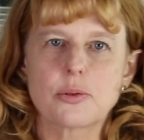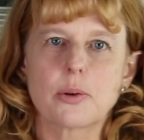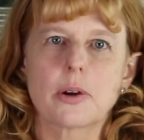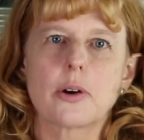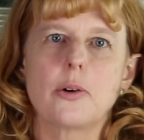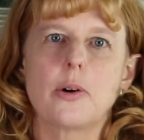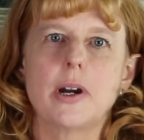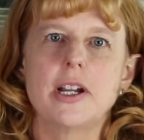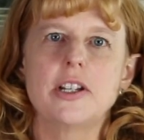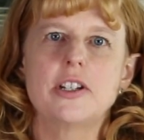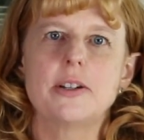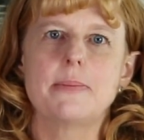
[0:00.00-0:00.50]
we're
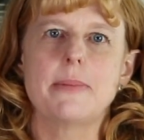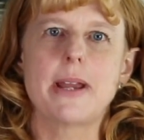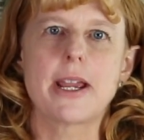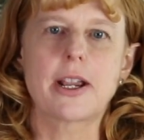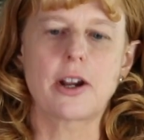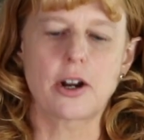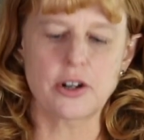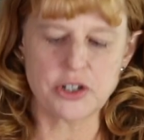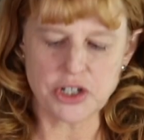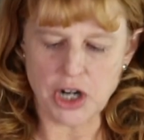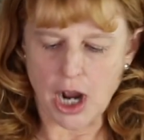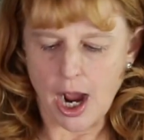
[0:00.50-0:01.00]
going to make
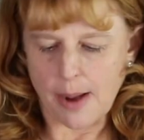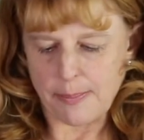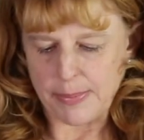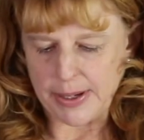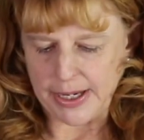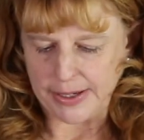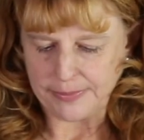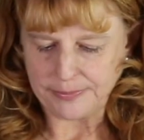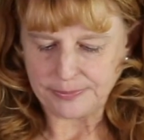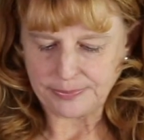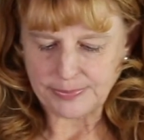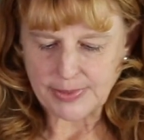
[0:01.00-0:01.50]
our
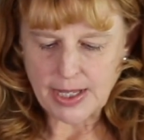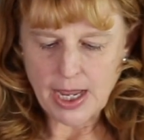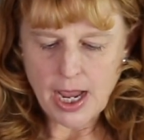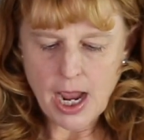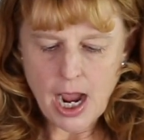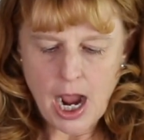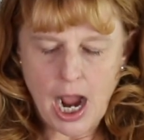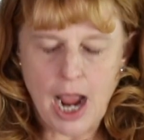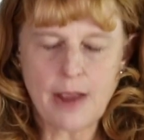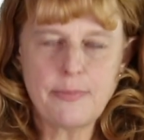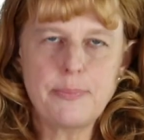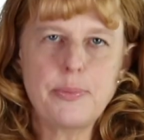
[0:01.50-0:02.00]
topping.
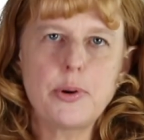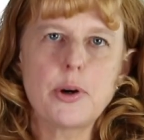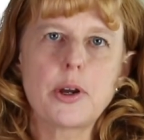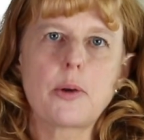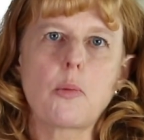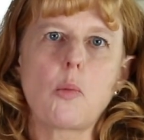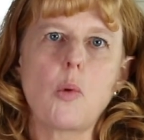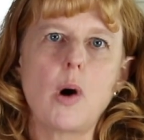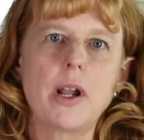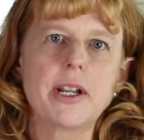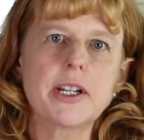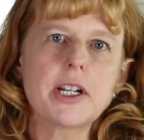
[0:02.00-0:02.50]
I put
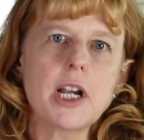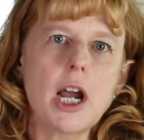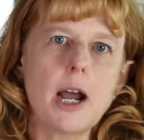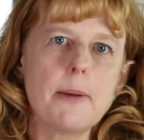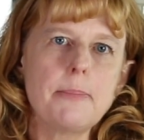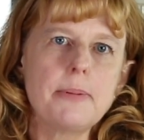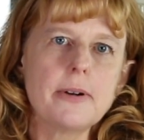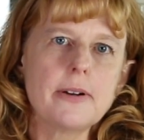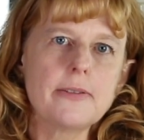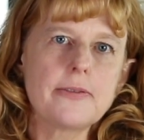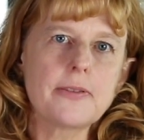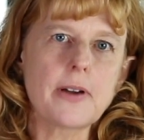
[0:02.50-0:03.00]
1
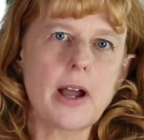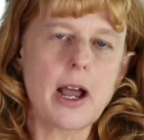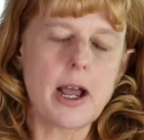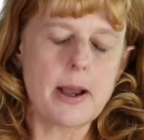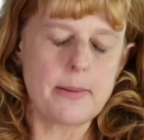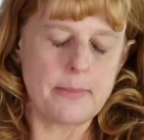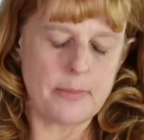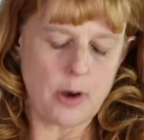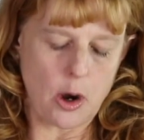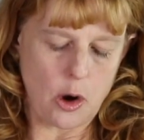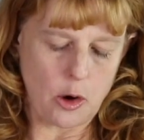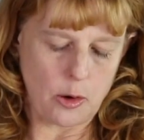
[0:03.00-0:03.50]
cup of
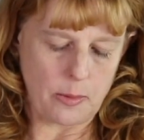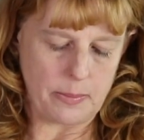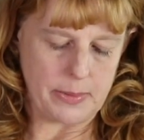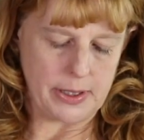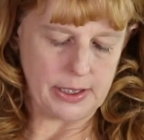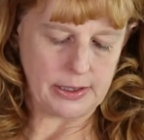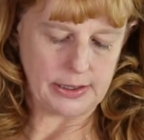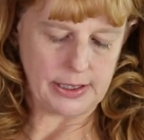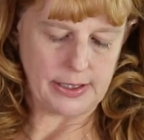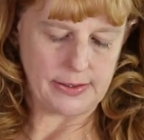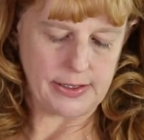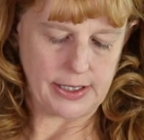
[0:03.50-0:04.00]

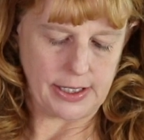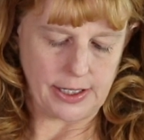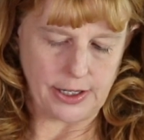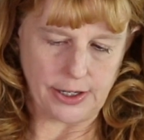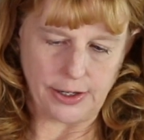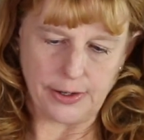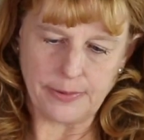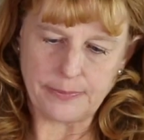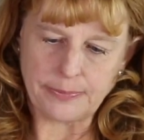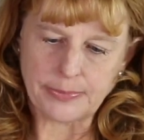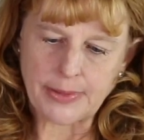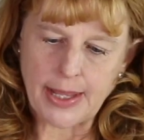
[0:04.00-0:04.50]
oatmeal in
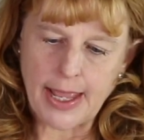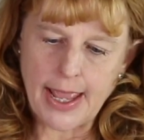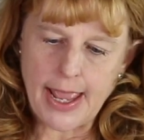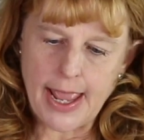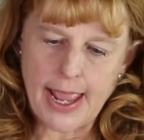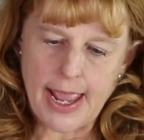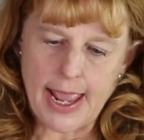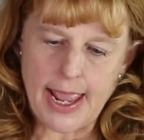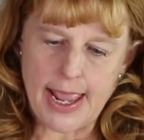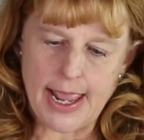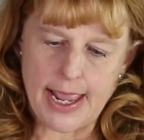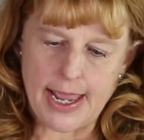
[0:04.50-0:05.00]
here
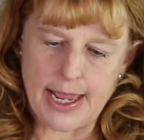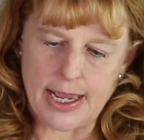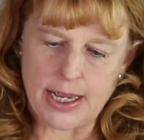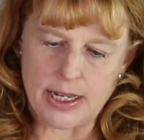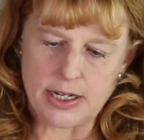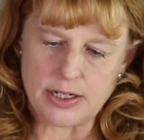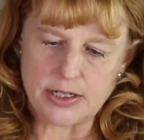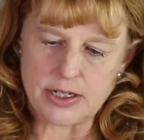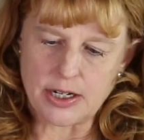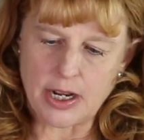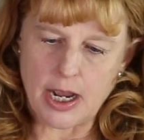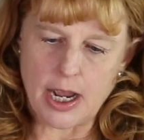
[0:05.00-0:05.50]

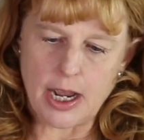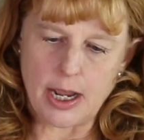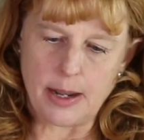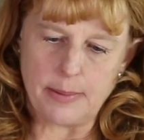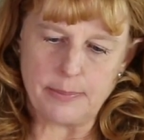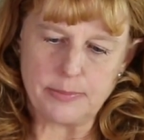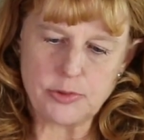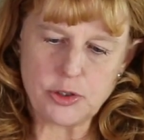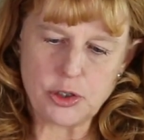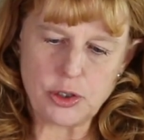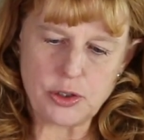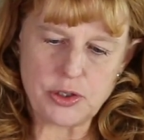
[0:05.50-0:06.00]
and
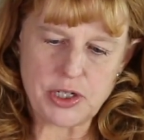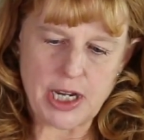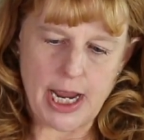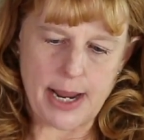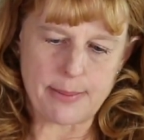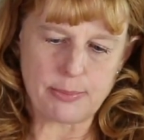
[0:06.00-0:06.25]
3